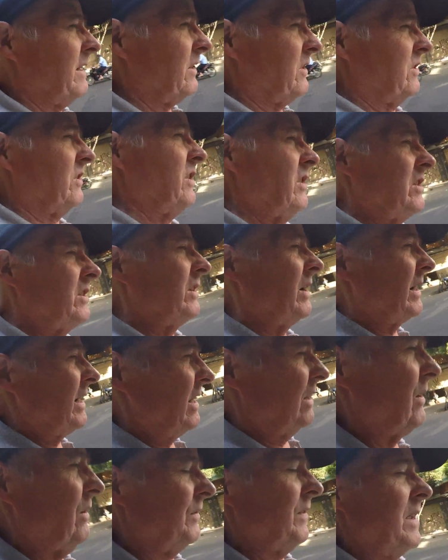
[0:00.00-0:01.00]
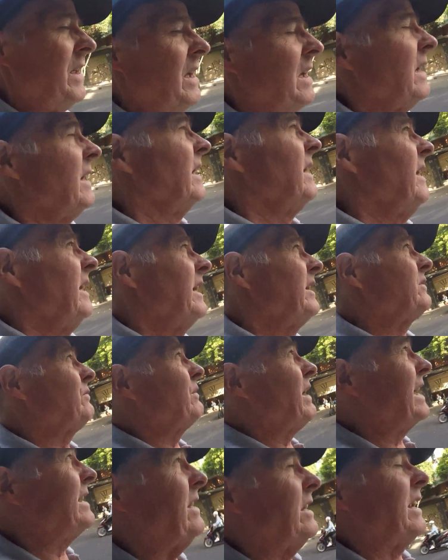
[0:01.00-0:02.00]
just not healthy. It's
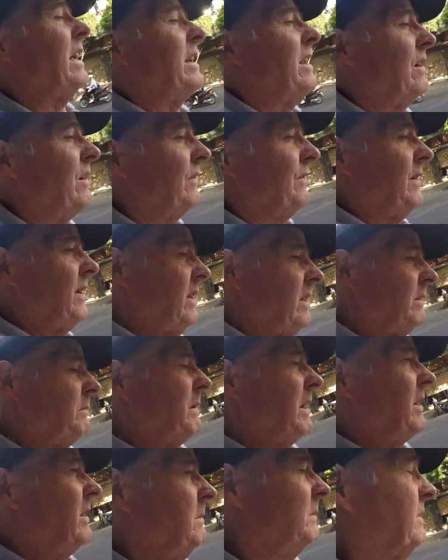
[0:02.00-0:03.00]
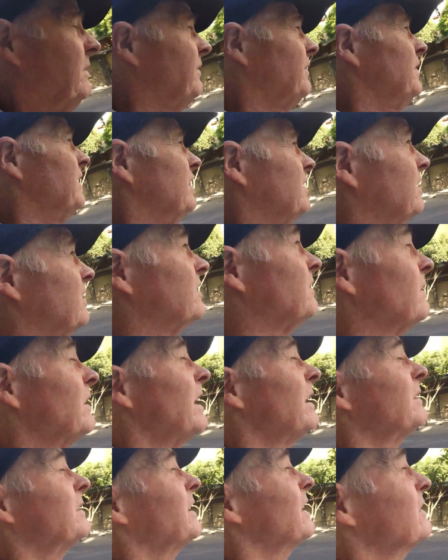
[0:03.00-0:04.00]
rated unhealthy at the moment, for instance,
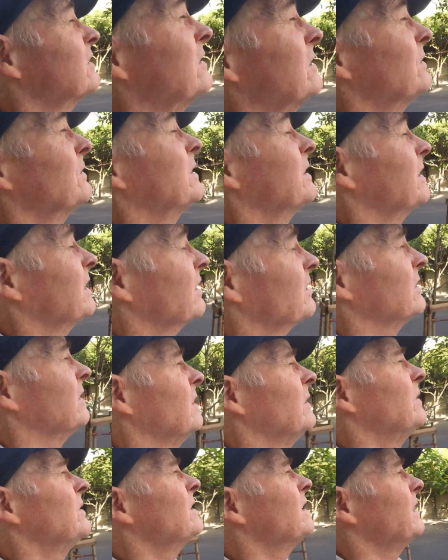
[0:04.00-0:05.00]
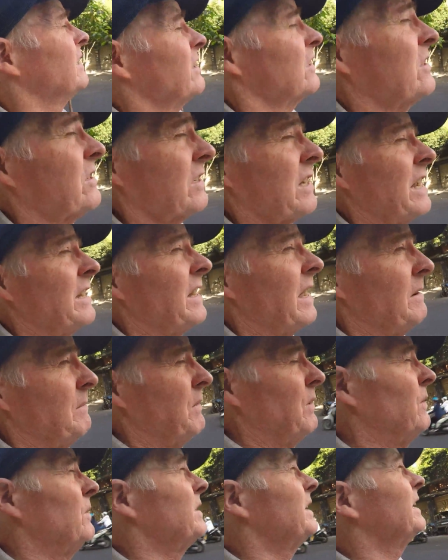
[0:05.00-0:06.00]
although it doesn't look it. It's Saturday
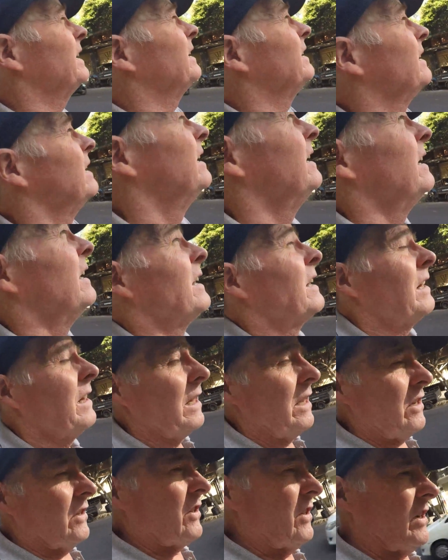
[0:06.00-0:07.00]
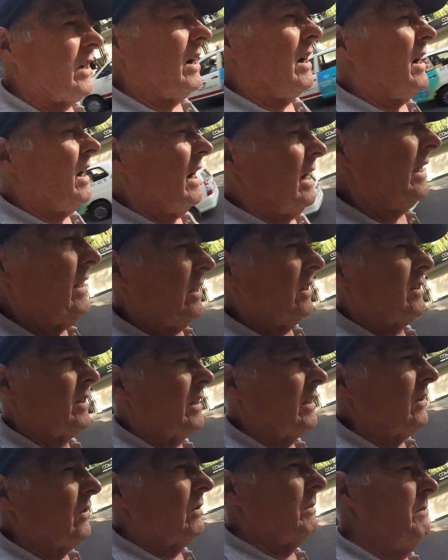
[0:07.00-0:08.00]
morning, a clear sky, there's a
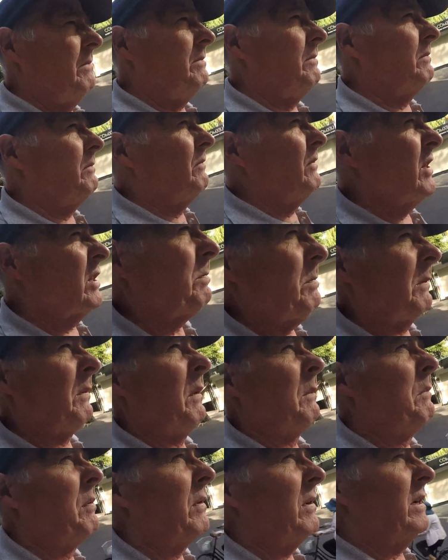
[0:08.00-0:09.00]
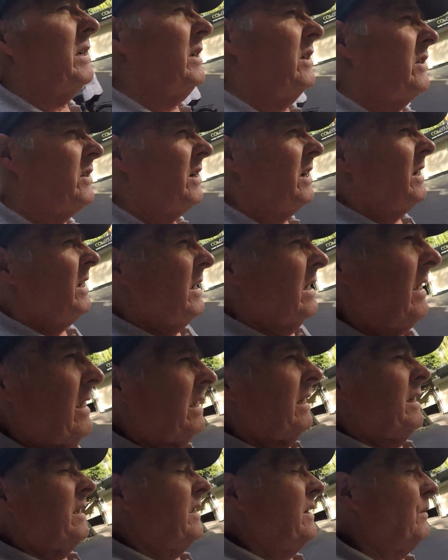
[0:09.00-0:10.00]
little wisp of a breeze.
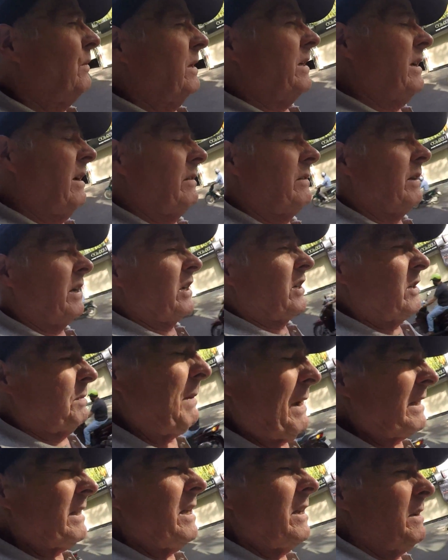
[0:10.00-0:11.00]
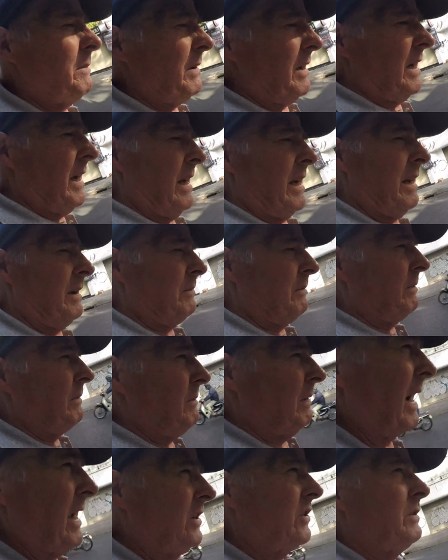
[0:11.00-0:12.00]
You wouldn't have expected there to be any
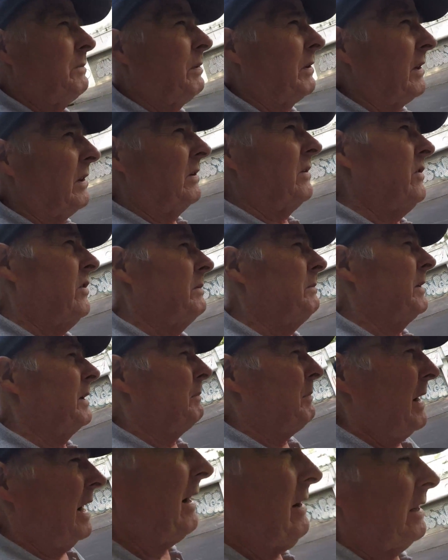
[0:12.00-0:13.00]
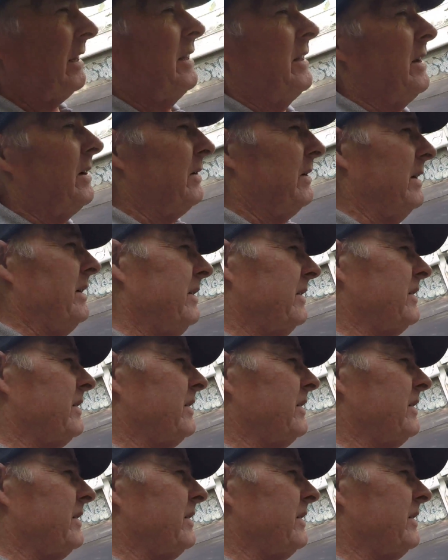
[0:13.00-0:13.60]
major pollution, but apparently there is.